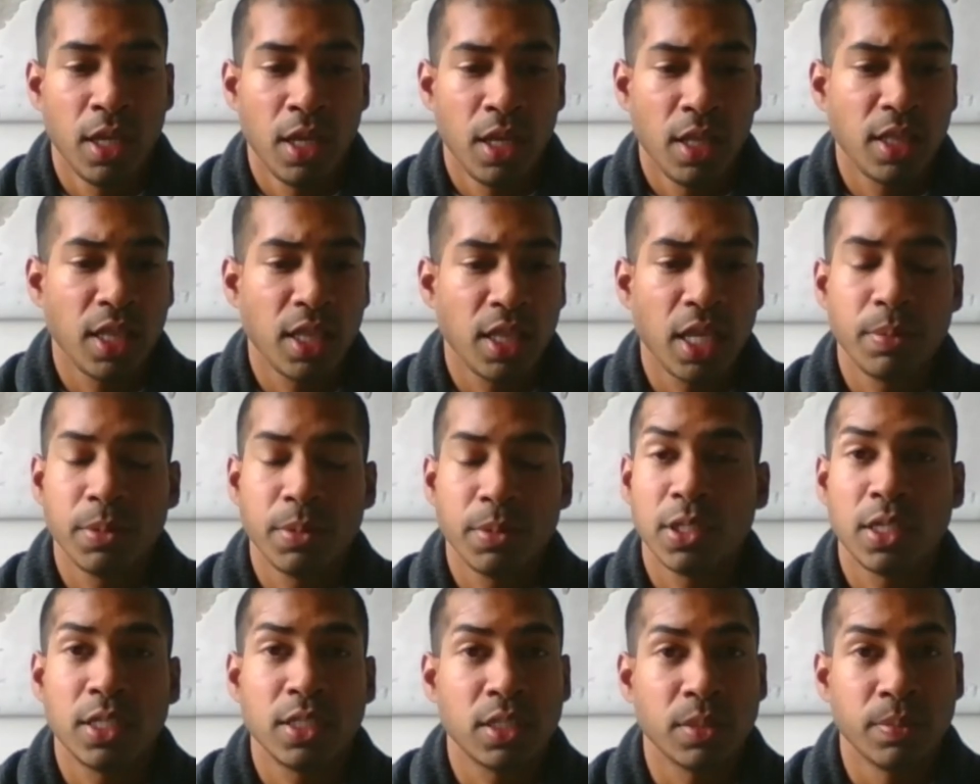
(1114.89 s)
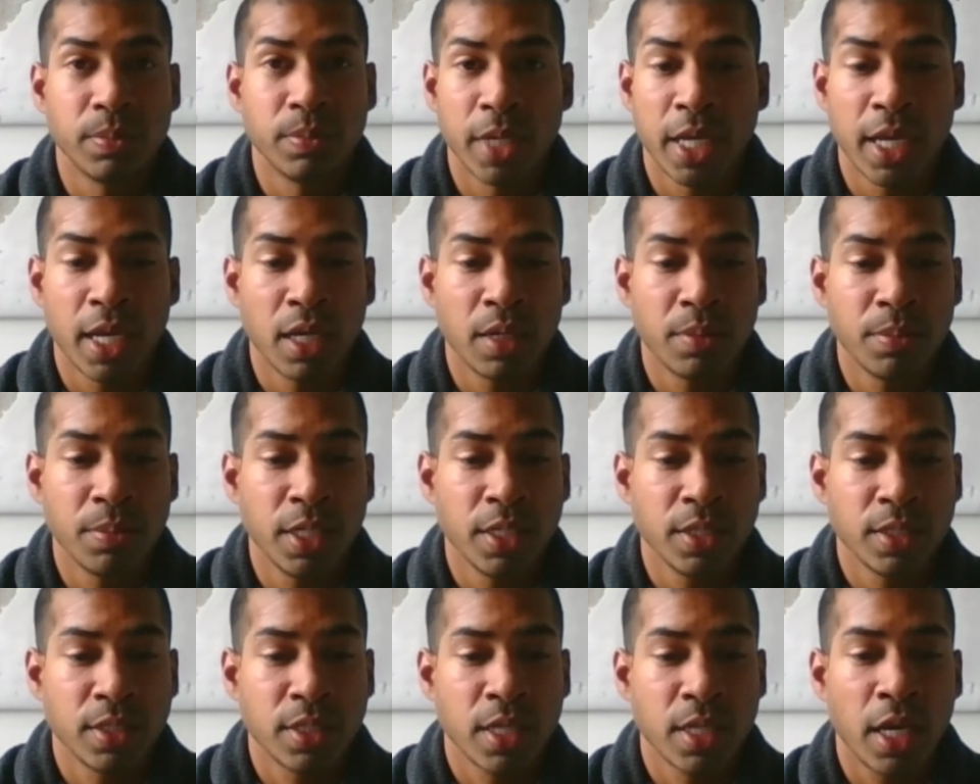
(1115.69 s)
Label on demand
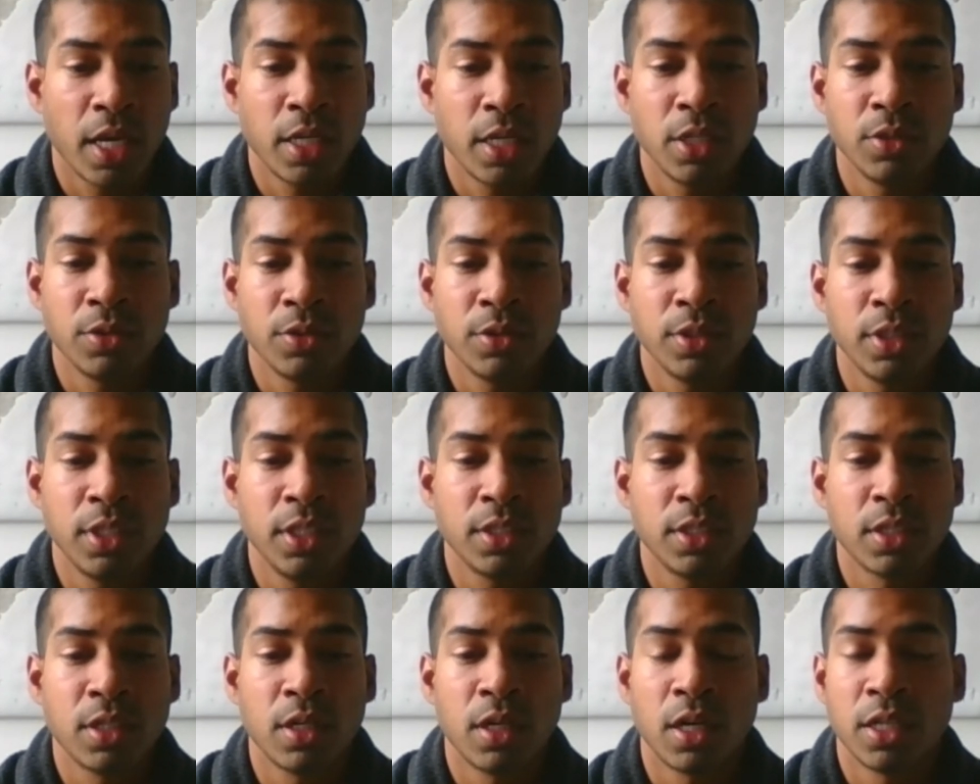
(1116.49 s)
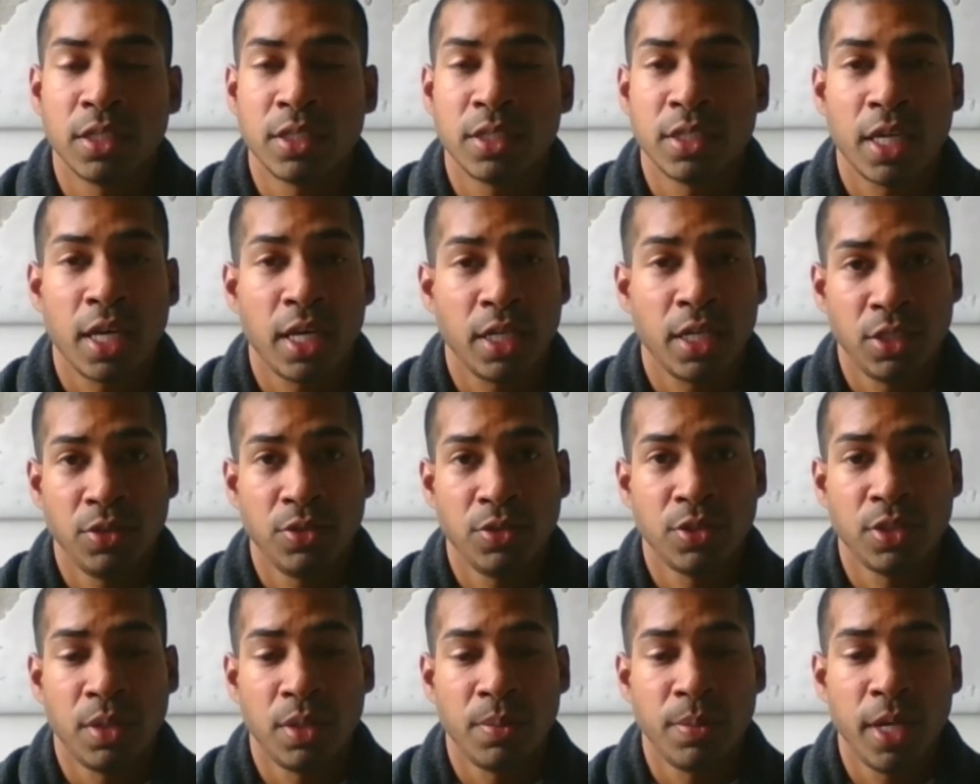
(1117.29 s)
means that you'll need to contact you
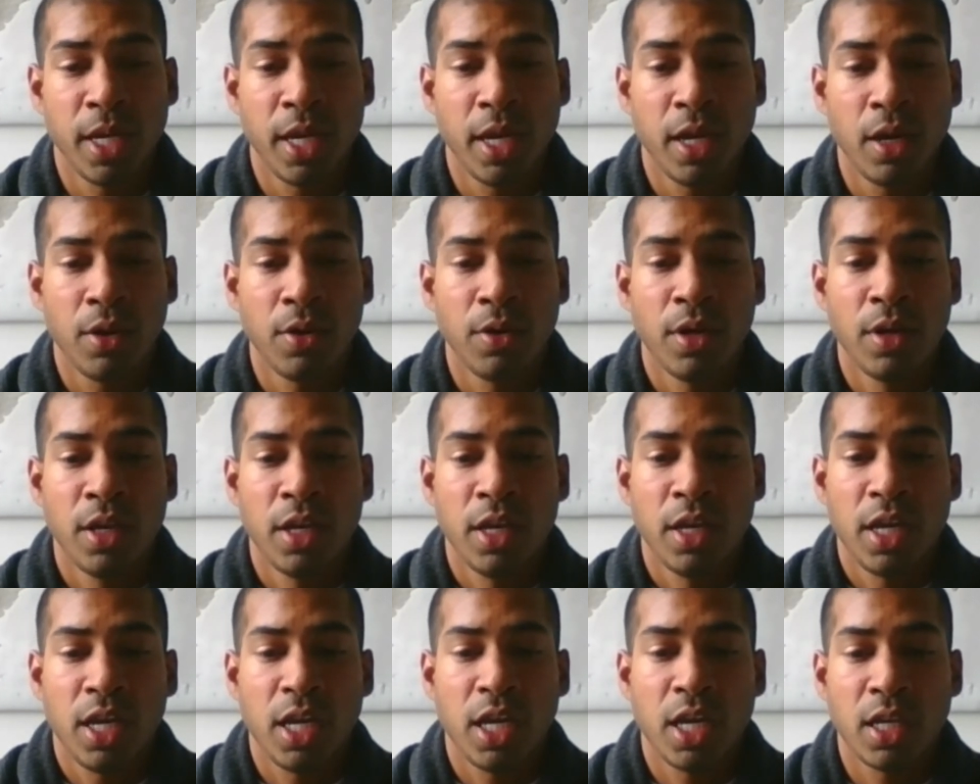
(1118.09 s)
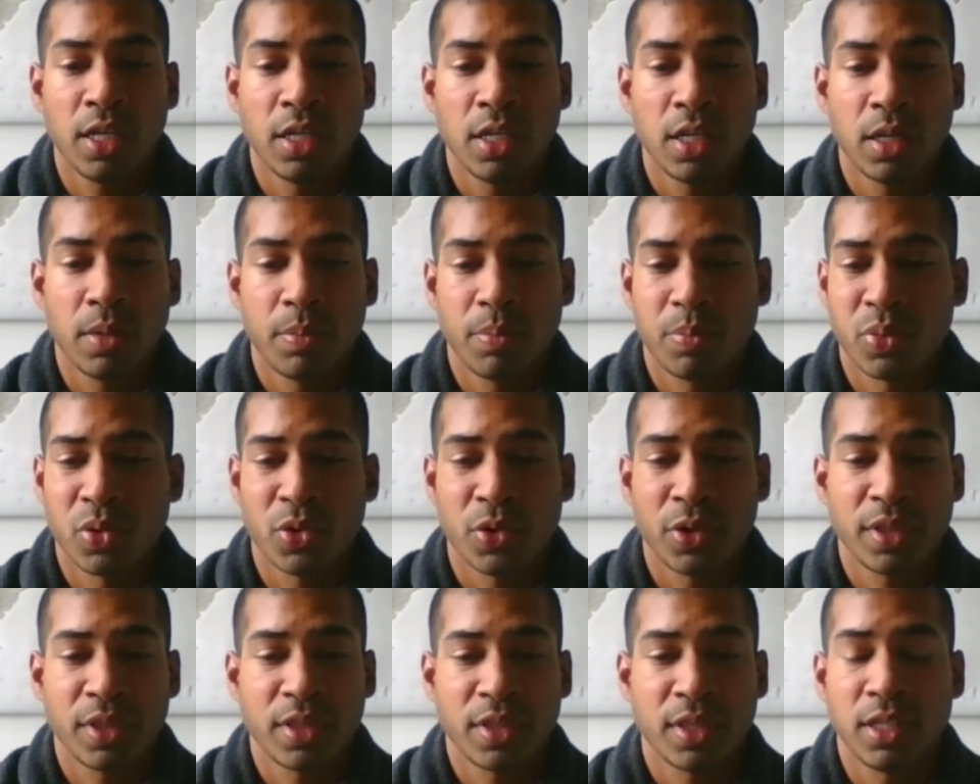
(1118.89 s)
somehow and
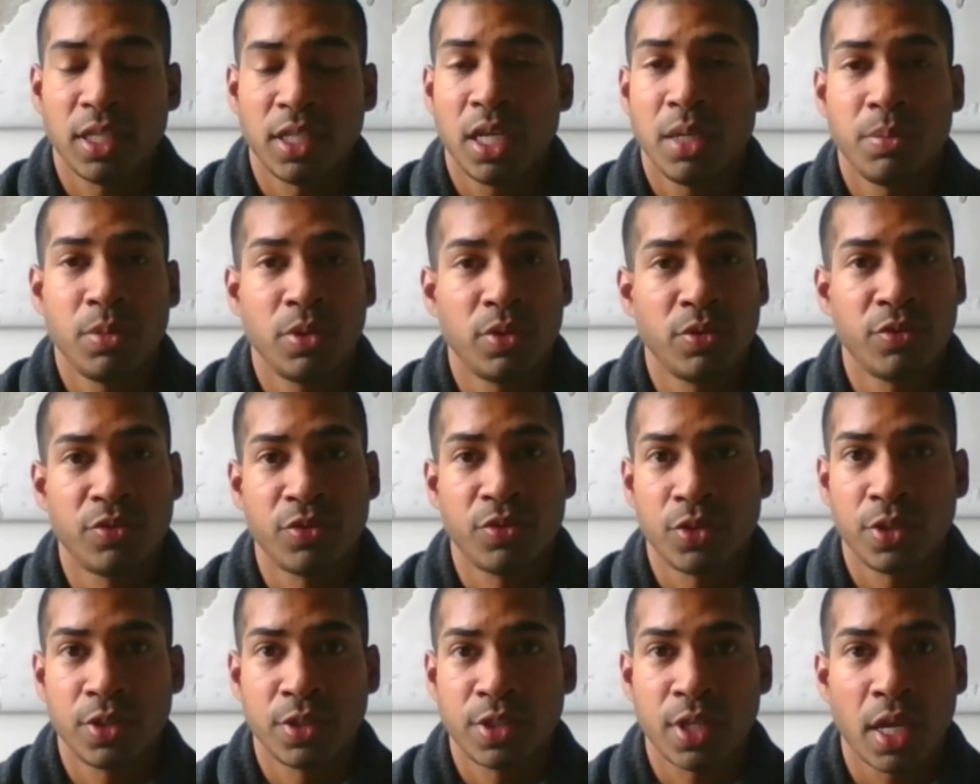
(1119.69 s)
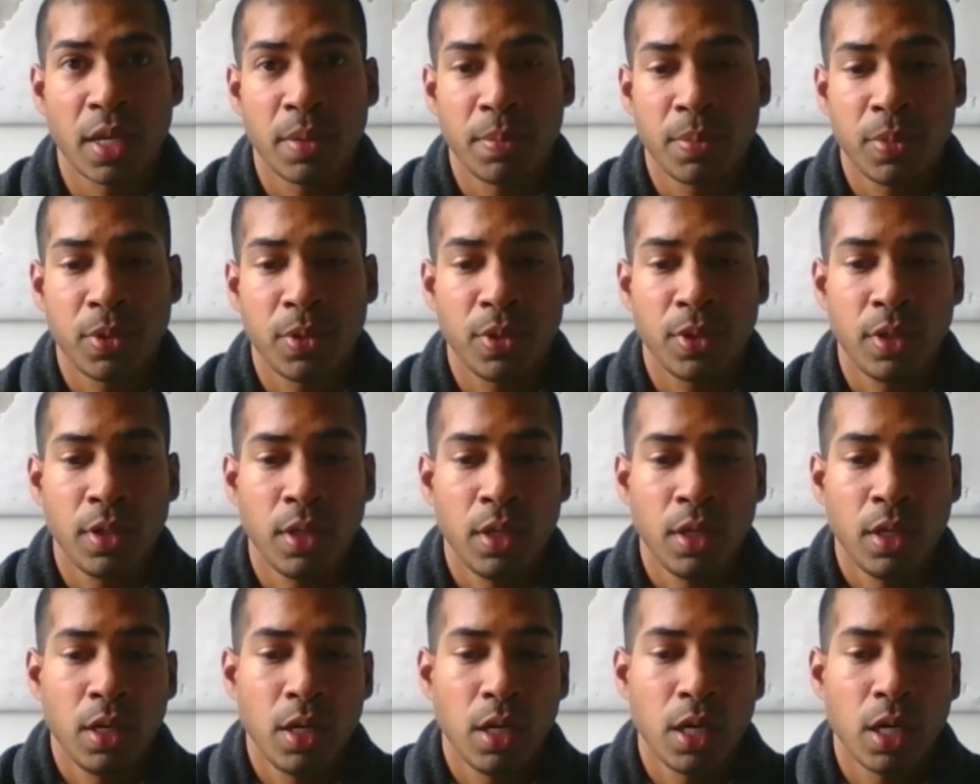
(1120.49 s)
print the label, for example,
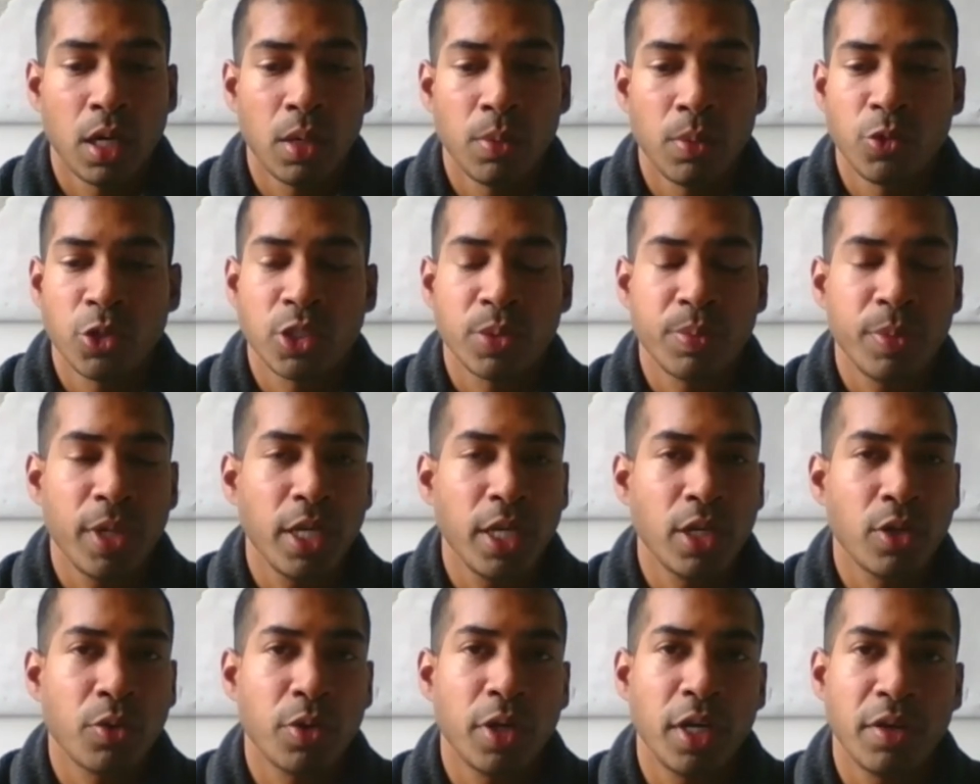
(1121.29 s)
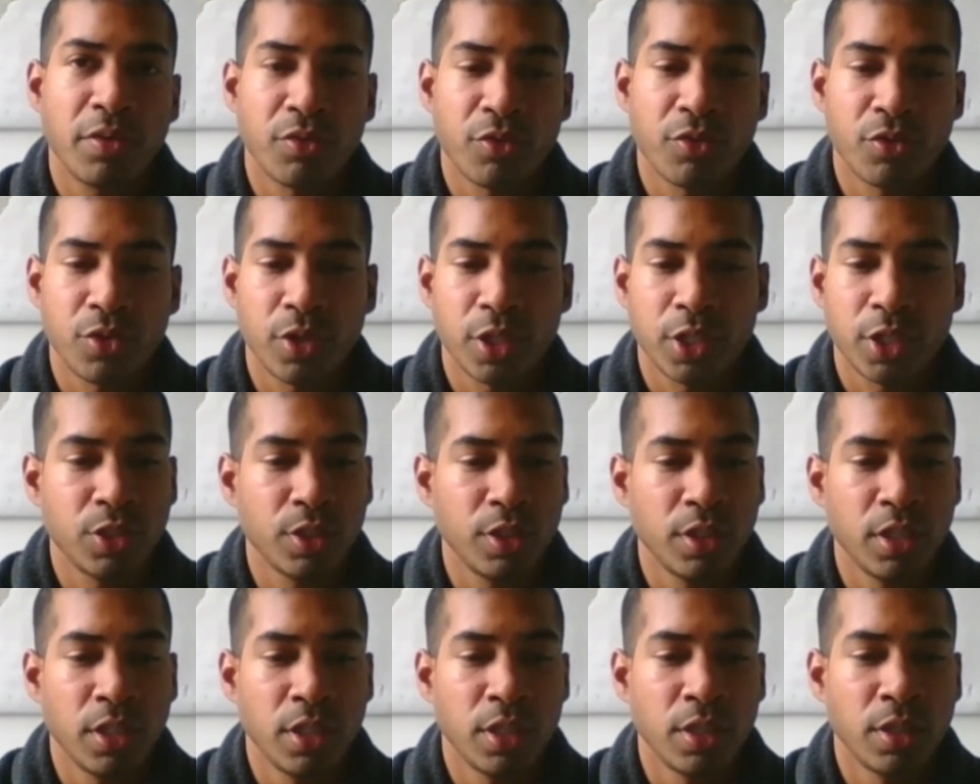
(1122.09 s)
which may create
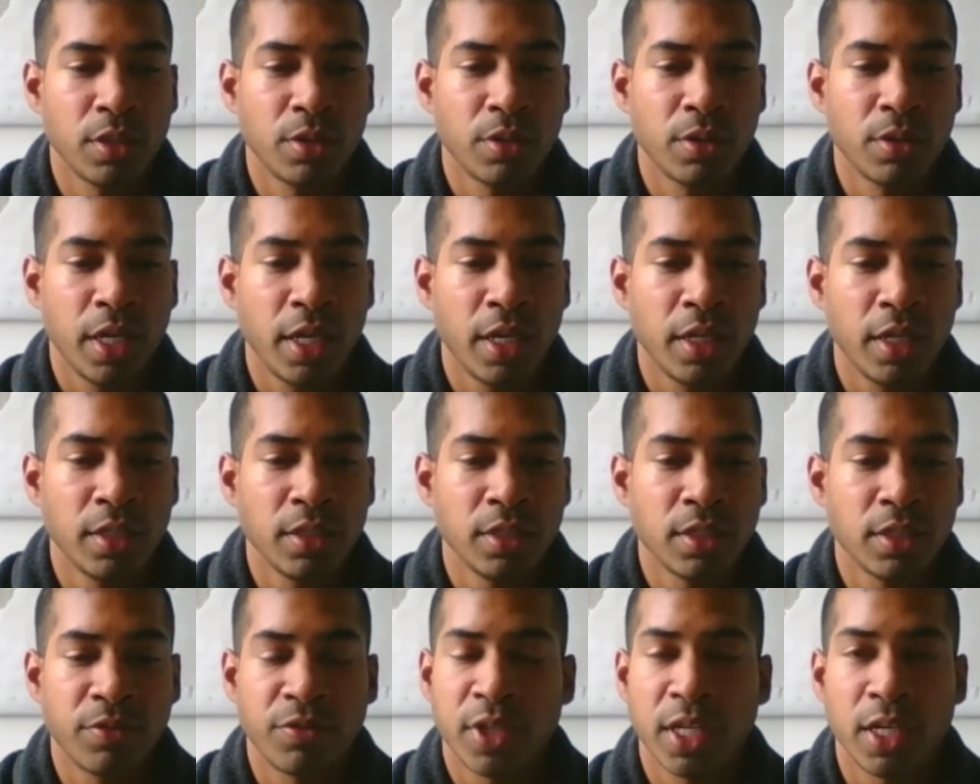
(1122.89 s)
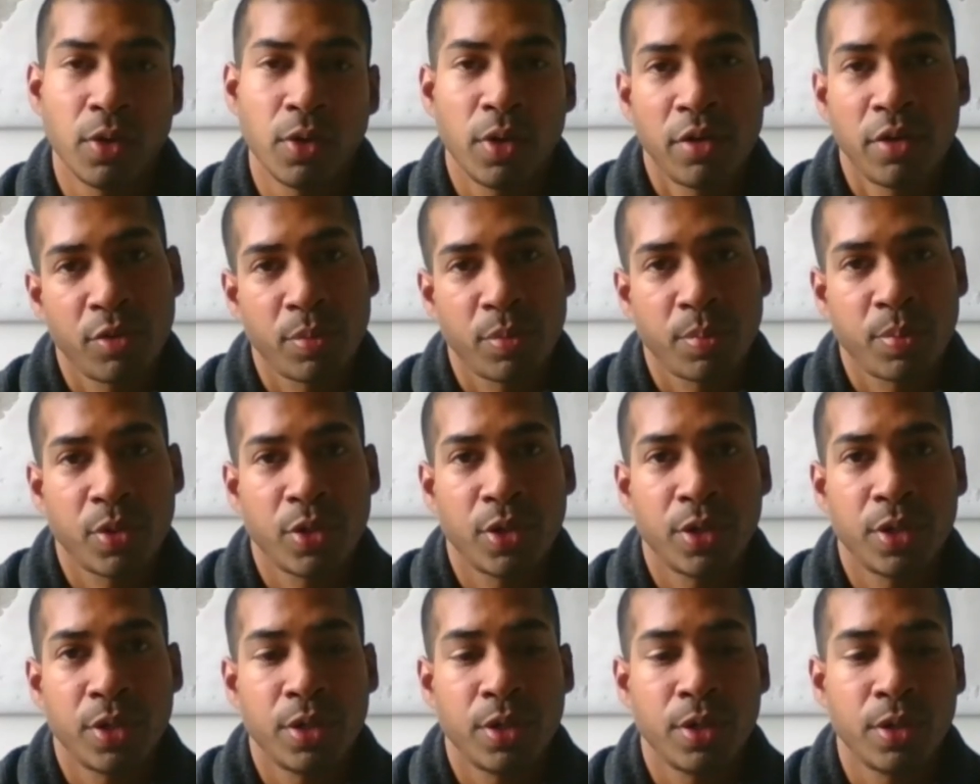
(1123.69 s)
friction in their end if they don't have a
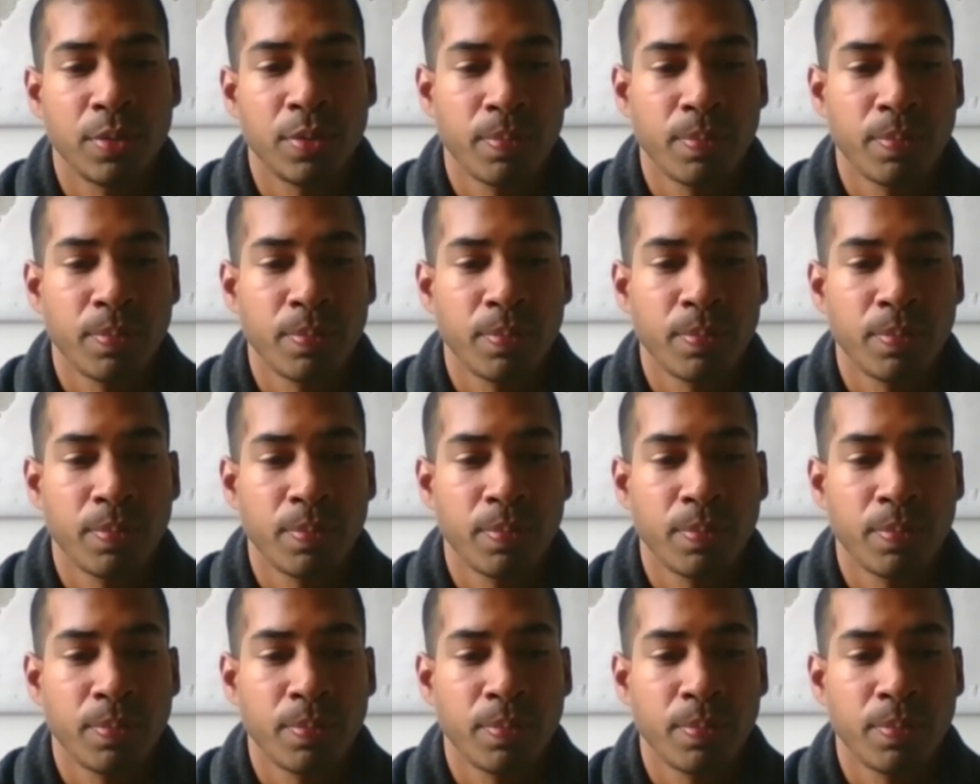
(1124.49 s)
printer.